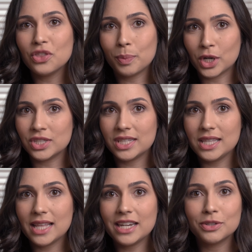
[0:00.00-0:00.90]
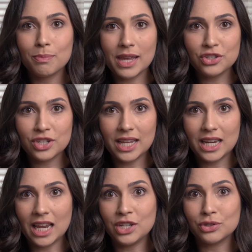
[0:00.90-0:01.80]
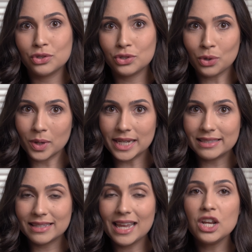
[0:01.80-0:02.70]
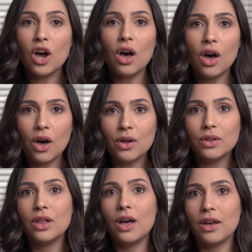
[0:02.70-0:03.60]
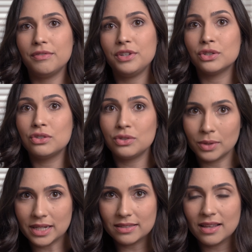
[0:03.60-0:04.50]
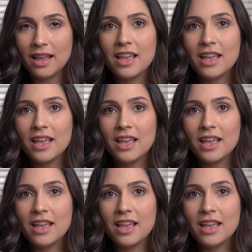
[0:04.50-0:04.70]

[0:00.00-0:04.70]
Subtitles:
the person that you're mentioning in your stories in all of your stories.